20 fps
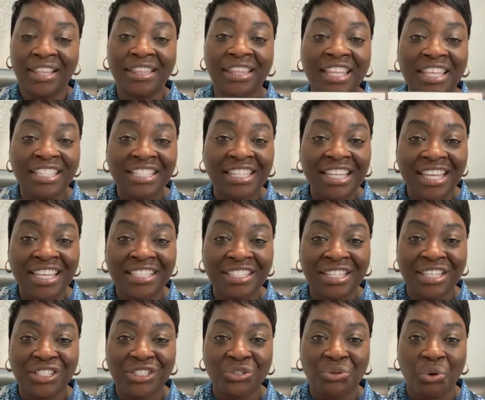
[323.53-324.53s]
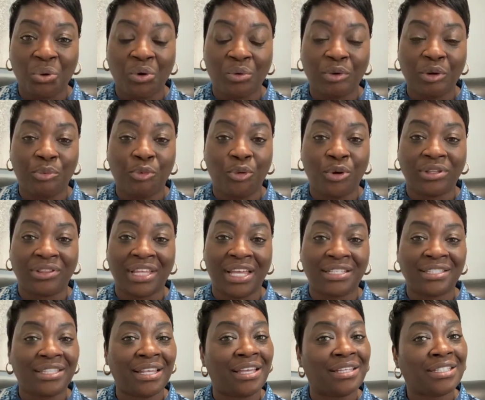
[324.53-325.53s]
This is the score report
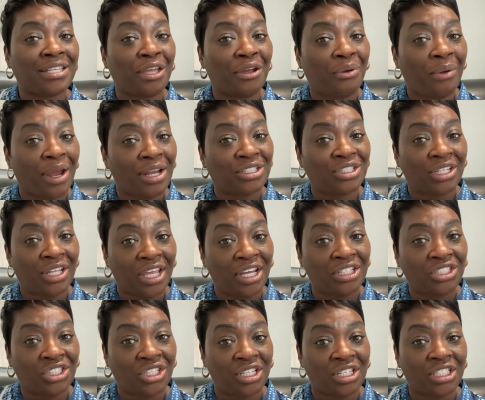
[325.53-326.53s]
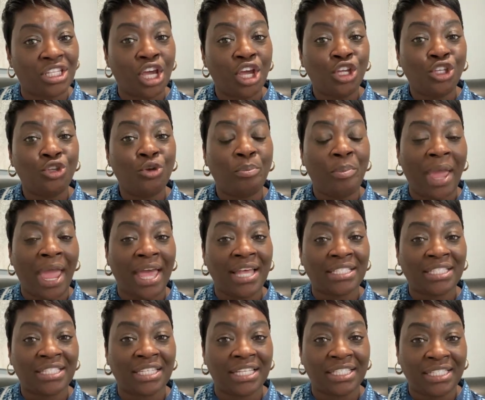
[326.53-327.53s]
that says, congratulations, you
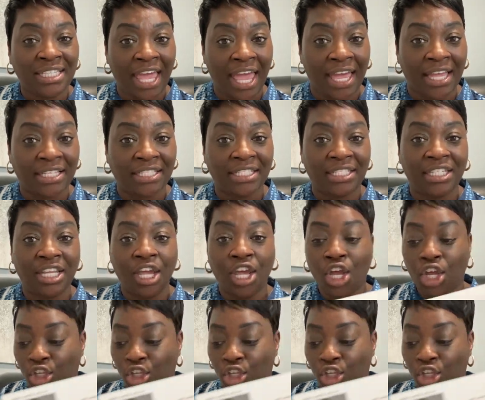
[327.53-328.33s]
passed the test.